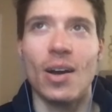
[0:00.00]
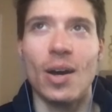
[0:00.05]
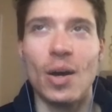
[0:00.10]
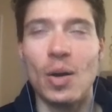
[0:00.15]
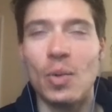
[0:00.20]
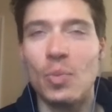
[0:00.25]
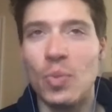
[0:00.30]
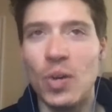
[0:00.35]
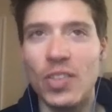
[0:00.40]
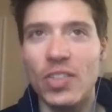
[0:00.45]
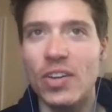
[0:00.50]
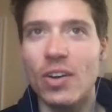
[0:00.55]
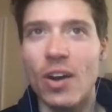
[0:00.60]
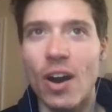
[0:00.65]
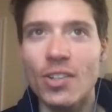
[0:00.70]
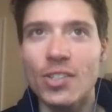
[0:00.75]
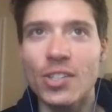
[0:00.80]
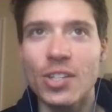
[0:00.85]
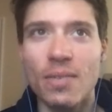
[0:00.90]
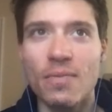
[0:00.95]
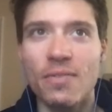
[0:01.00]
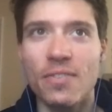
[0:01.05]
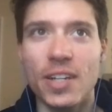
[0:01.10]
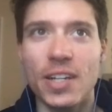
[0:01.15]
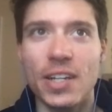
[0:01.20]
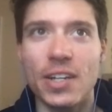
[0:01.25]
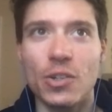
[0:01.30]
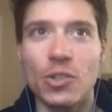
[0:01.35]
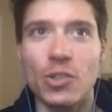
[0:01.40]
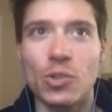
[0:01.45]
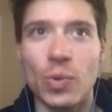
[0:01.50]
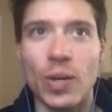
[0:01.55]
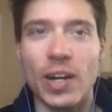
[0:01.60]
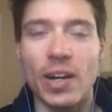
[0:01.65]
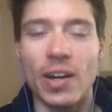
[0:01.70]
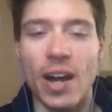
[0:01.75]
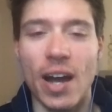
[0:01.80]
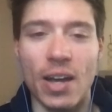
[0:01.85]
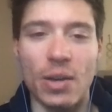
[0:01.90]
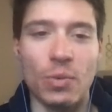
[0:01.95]
But there are some videos
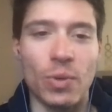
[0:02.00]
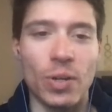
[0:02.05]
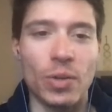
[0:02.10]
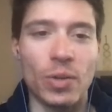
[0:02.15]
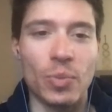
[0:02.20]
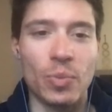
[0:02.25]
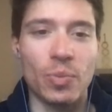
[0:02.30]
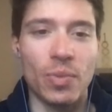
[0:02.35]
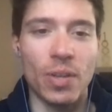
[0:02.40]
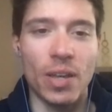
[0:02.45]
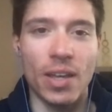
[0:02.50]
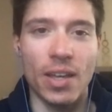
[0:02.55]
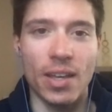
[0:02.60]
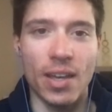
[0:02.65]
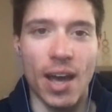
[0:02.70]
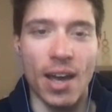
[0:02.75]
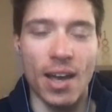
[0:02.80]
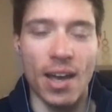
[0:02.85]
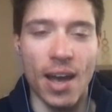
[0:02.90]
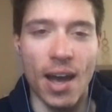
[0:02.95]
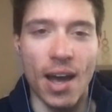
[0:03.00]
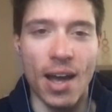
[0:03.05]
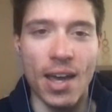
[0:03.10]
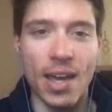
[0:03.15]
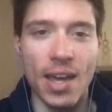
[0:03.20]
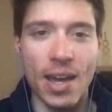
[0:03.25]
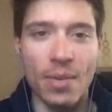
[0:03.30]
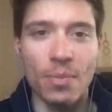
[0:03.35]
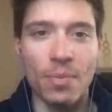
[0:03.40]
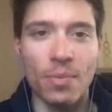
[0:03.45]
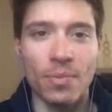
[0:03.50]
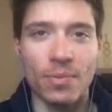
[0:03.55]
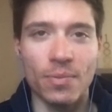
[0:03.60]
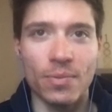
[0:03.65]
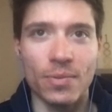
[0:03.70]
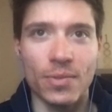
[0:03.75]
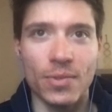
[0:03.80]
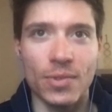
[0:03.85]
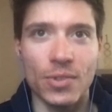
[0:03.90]
where I am